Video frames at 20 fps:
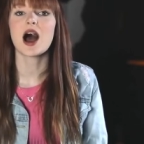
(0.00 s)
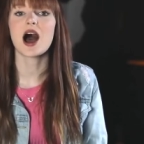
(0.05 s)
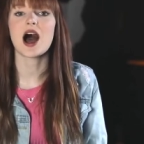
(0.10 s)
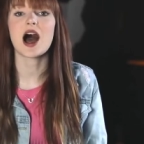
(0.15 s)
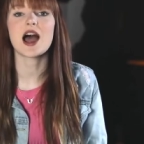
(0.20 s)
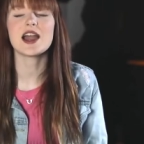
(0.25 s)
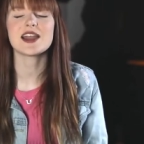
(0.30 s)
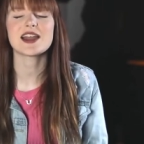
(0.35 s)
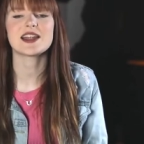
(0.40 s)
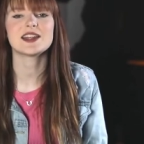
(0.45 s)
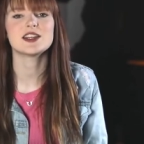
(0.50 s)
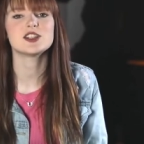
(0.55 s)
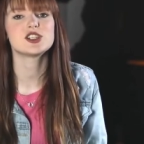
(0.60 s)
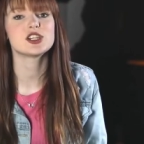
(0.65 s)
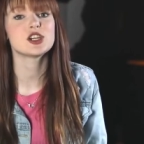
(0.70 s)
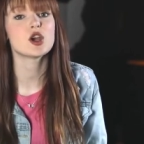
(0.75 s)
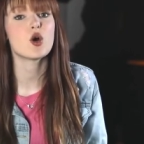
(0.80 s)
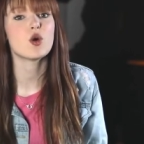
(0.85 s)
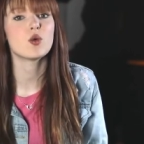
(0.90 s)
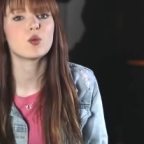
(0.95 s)
High
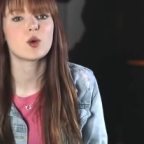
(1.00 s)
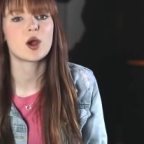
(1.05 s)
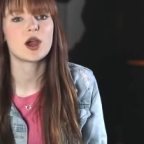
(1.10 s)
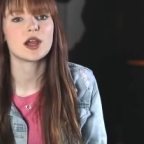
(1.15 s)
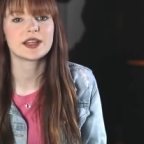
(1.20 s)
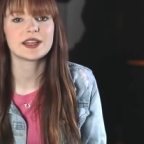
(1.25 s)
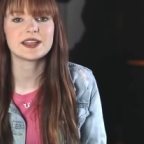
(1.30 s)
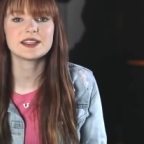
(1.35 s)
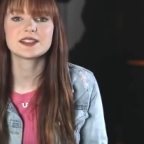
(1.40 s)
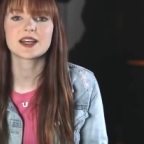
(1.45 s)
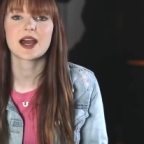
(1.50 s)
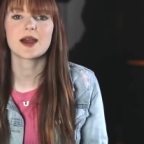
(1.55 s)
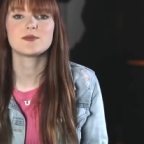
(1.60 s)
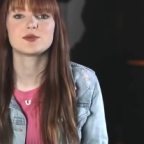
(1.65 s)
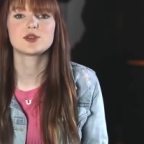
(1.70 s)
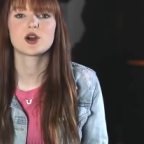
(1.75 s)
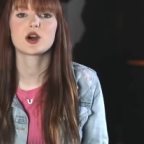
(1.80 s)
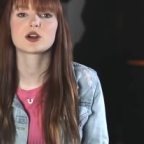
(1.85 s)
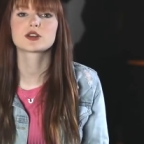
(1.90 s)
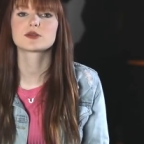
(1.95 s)
energy or working
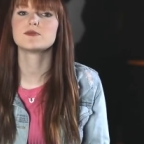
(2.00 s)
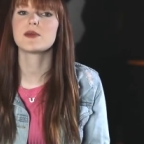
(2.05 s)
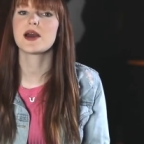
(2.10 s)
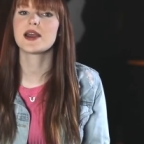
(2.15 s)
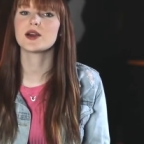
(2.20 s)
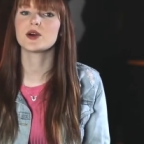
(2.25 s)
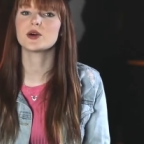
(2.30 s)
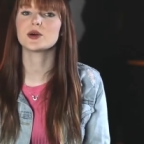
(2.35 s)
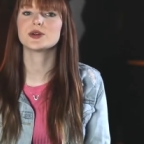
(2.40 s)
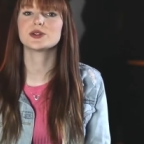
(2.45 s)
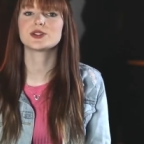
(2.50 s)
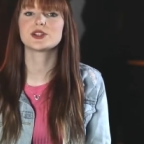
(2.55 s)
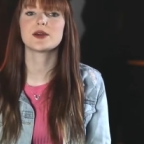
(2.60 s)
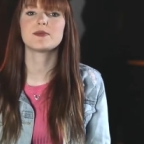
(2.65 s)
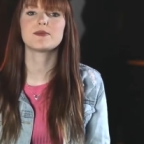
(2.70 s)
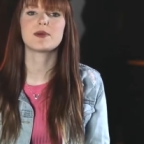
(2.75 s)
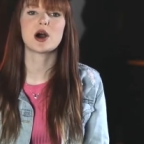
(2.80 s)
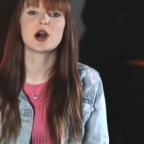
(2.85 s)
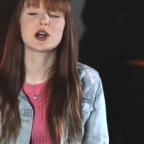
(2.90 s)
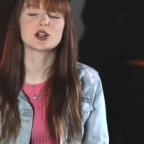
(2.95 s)
type dogs may
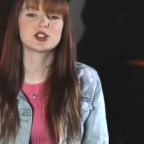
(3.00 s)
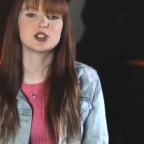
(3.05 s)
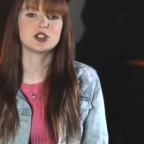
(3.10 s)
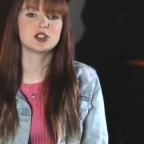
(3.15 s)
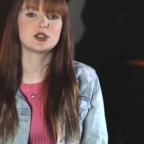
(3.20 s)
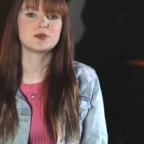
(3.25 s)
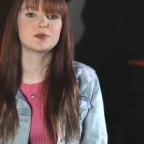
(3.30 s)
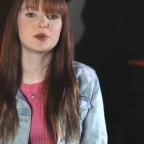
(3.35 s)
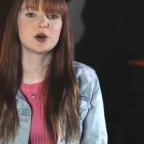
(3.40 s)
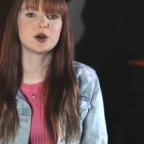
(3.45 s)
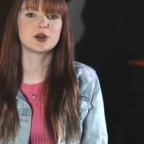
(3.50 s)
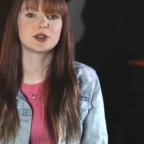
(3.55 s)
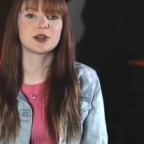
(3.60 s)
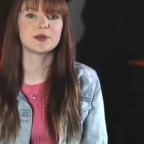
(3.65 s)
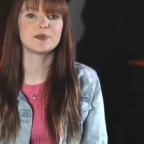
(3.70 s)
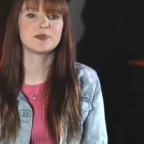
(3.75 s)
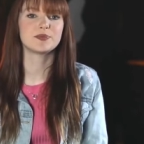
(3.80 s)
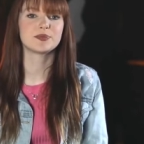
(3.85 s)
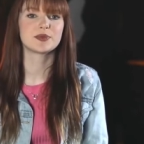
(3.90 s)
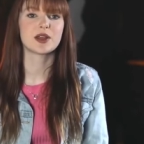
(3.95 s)
also bark due to
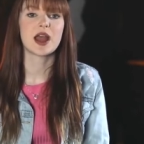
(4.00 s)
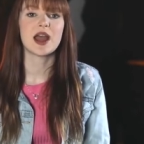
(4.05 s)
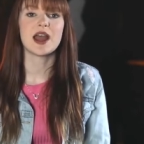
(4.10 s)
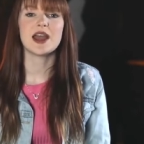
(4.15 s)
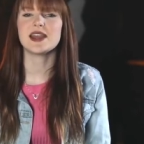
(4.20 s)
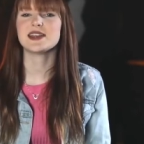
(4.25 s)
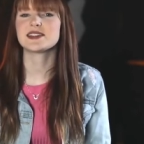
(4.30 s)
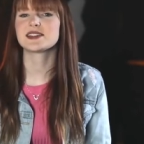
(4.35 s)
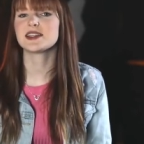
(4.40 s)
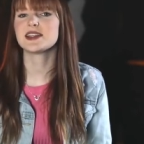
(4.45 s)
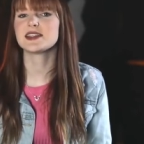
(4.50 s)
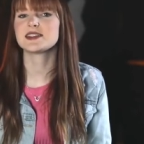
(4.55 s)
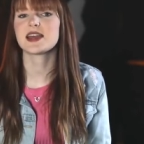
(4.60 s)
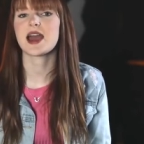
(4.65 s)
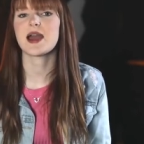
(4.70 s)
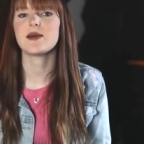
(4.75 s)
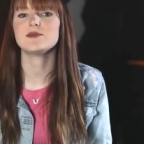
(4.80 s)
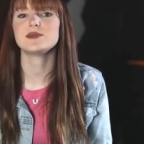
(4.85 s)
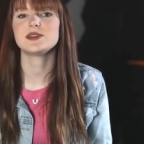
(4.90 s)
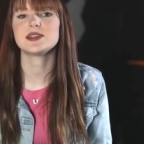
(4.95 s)
boredom. It's an
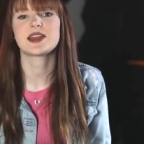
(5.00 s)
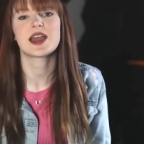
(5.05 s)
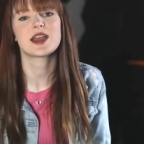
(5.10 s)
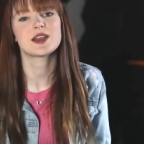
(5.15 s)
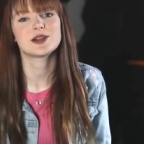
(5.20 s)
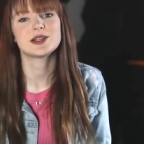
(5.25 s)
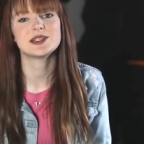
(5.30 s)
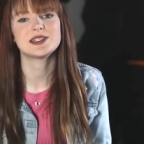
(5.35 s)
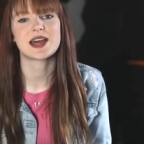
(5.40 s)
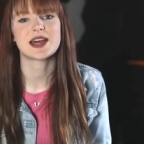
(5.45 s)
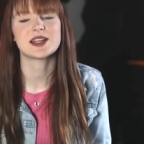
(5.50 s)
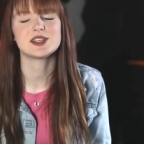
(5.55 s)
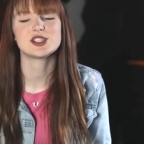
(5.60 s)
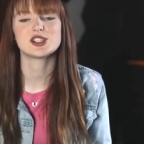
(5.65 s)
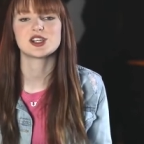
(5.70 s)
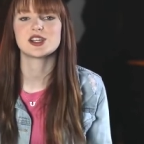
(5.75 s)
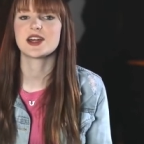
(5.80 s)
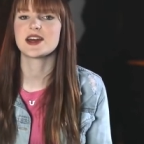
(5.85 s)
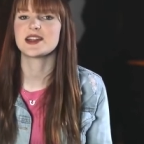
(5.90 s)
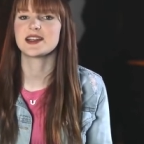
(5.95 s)
attempt to get your
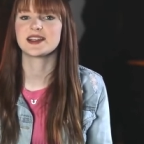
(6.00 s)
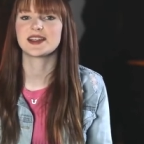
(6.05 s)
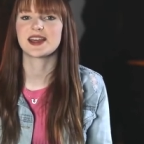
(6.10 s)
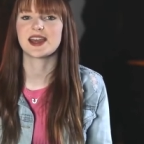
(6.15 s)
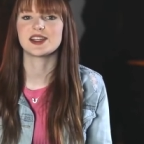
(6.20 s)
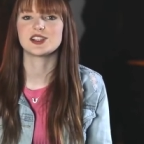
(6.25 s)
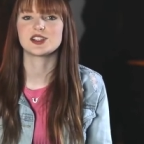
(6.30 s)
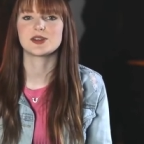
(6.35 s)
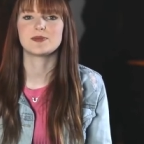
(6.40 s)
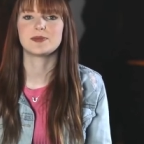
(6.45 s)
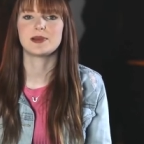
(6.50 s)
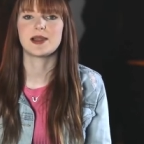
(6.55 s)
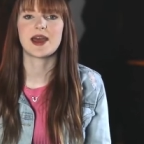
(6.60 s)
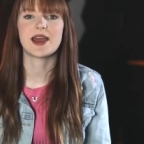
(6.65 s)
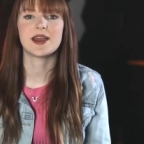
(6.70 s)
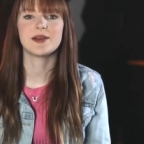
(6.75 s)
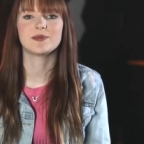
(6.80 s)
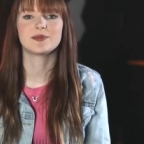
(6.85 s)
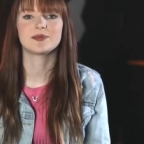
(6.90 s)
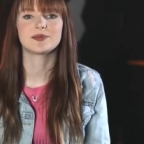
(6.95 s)
attention and engage in
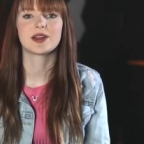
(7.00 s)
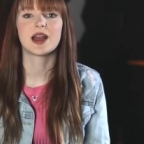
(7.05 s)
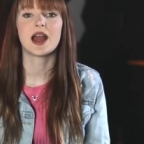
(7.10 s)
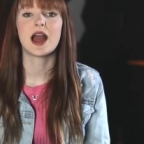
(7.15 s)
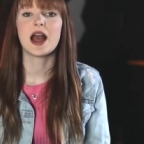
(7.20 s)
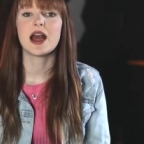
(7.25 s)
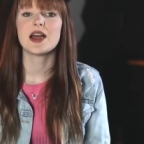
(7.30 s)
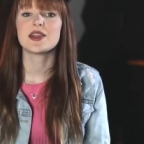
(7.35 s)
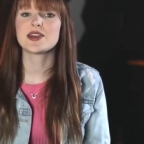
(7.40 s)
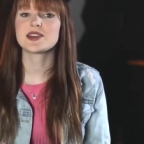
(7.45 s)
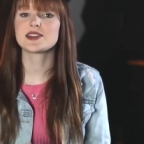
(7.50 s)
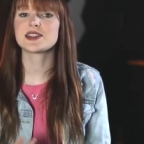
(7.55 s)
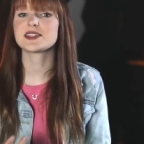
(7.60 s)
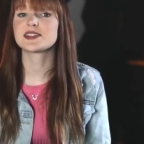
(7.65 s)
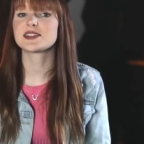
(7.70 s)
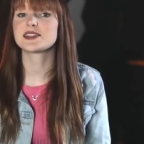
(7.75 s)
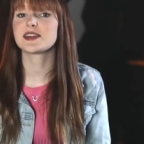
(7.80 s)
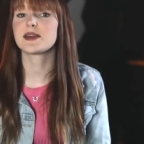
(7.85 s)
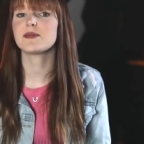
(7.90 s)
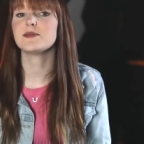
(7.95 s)
play. This
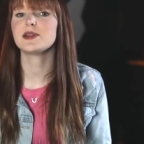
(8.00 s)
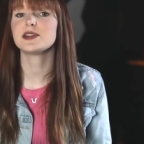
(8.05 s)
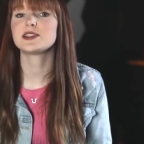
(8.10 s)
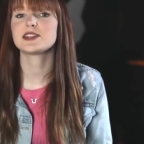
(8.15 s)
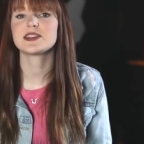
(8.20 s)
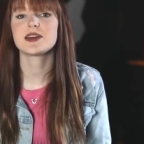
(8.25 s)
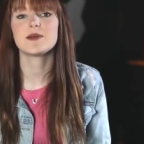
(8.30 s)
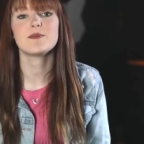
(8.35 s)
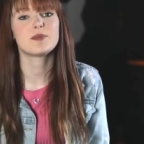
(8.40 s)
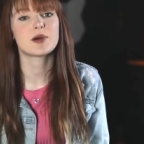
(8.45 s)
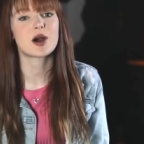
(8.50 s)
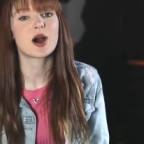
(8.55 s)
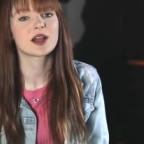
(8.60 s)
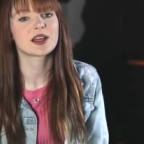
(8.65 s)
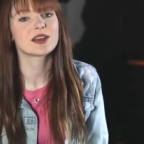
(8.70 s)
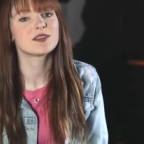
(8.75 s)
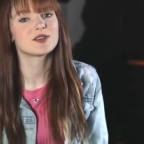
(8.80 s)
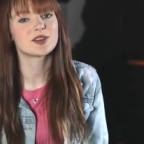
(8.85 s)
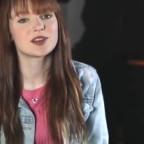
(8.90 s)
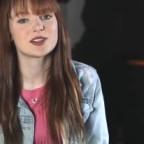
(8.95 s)
is similar to them
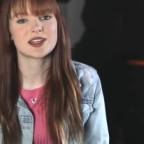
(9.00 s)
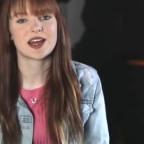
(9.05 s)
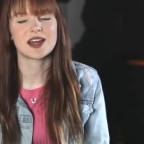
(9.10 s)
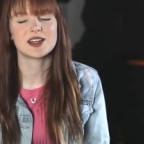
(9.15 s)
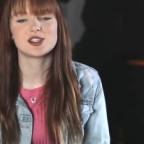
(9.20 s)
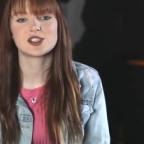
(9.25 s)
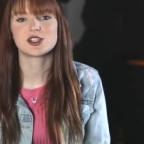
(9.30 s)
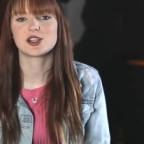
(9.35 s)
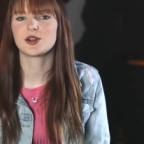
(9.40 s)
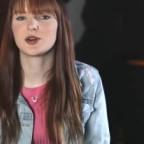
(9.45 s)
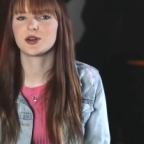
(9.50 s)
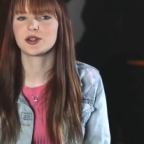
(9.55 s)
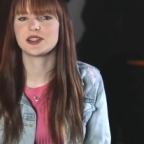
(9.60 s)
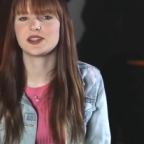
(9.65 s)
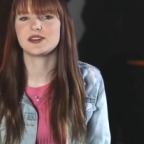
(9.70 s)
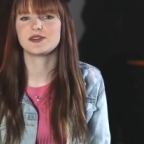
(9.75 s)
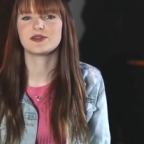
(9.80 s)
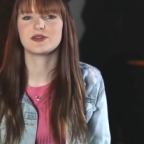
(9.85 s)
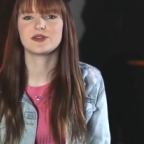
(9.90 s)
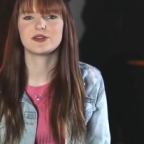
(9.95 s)
barking for attention or
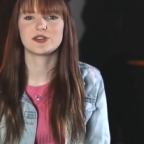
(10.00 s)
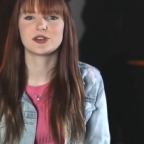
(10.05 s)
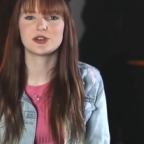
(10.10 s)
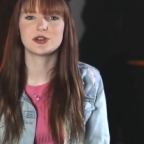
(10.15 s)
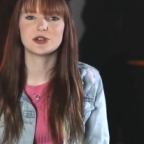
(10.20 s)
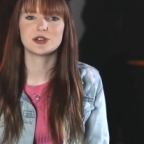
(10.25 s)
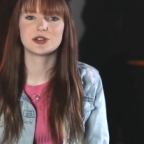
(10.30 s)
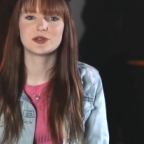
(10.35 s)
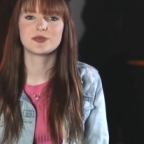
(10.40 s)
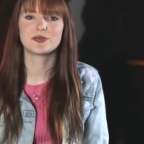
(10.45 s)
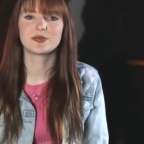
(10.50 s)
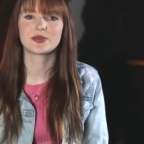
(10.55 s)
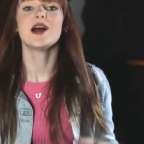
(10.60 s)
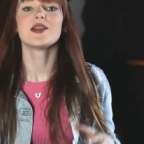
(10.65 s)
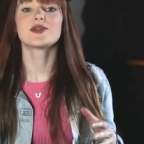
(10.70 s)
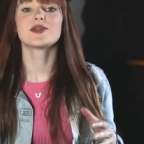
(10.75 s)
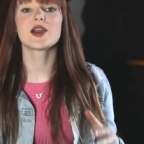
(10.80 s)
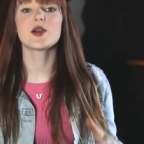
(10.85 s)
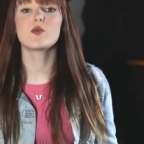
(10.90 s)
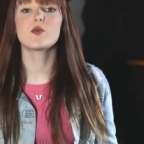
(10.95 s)
even food.
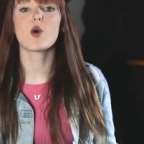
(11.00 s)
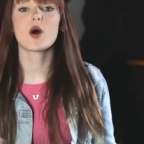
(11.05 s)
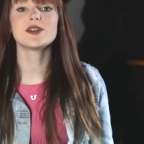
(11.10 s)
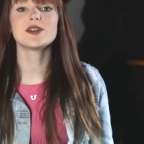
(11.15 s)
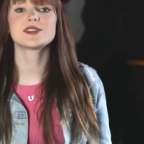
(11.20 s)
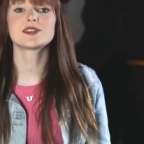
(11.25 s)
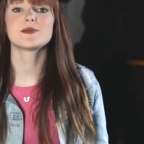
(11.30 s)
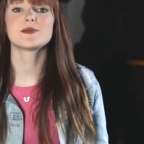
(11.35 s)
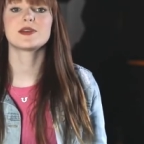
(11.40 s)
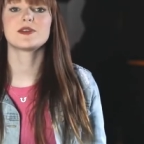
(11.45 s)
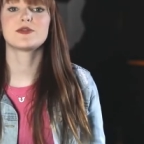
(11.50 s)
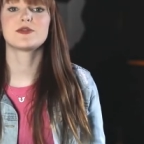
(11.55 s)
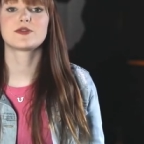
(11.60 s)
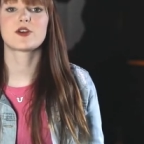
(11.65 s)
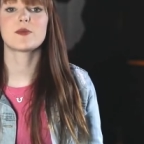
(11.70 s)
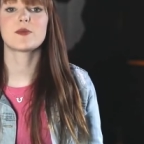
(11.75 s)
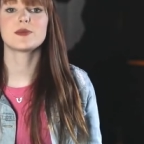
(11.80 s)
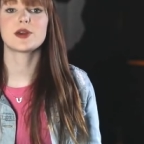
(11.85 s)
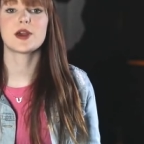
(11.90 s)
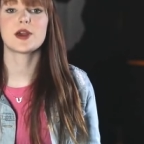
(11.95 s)
They want something
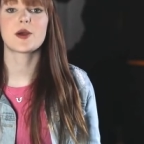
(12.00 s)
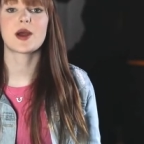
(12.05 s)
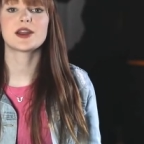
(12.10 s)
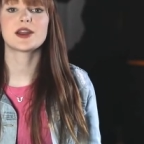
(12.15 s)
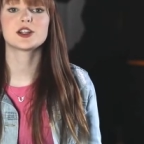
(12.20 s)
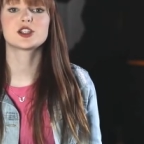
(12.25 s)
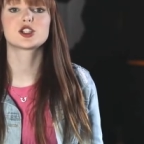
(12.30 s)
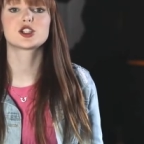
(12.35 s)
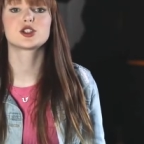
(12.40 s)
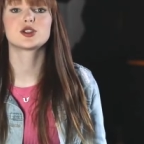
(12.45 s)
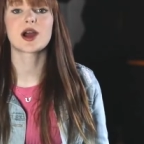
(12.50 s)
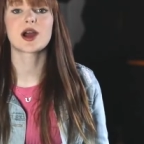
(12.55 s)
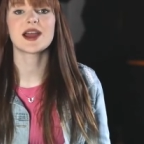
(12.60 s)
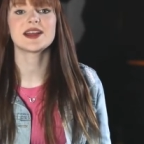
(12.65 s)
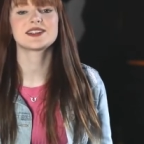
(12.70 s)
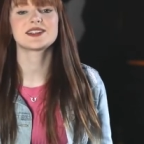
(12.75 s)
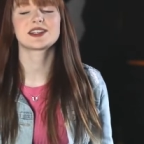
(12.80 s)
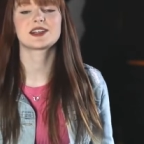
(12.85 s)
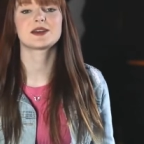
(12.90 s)
from you and are trying to